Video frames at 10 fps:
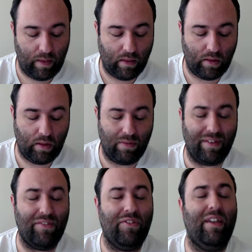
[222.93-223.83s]
Then you
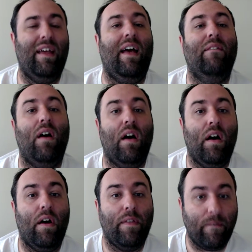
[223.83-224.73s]
legit have
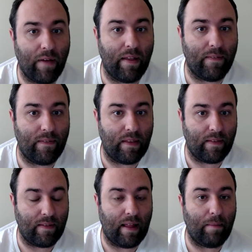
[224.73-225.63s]
all the fight
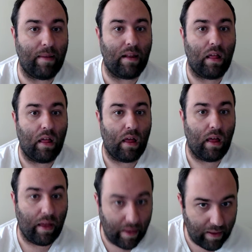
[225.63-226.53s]
scenes. I mean,
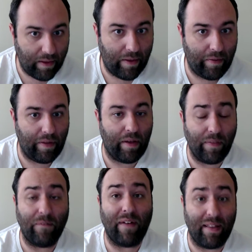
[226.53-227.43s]
all
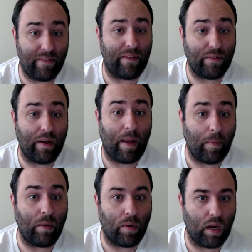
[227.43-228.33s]
of the fight scenes are
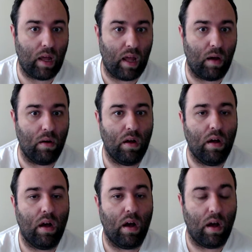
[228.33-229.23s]
happening right now.
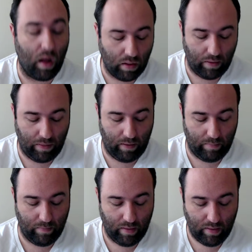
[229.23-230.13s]
All of
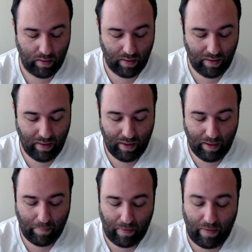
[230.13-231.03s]
them.
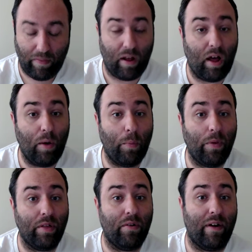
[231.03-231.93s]
And they're all
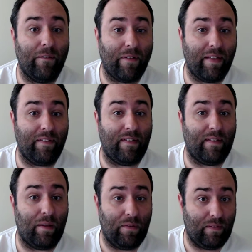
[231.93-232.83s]
really cool fight
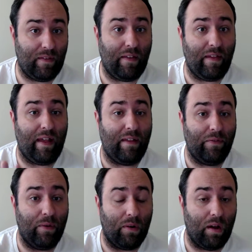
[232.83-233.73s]
scenes. I'll say
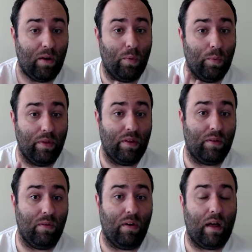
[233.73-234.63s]
that they were all really
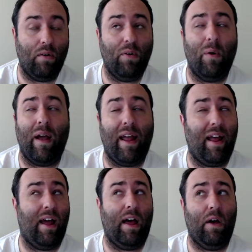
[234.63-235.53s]
cool. I don't know
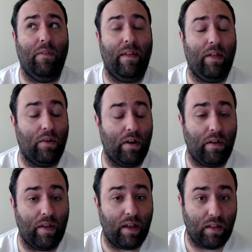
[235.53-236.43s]
how they learned
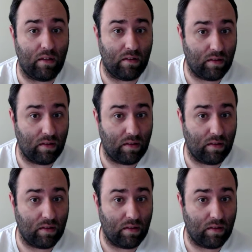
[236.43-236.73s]
all that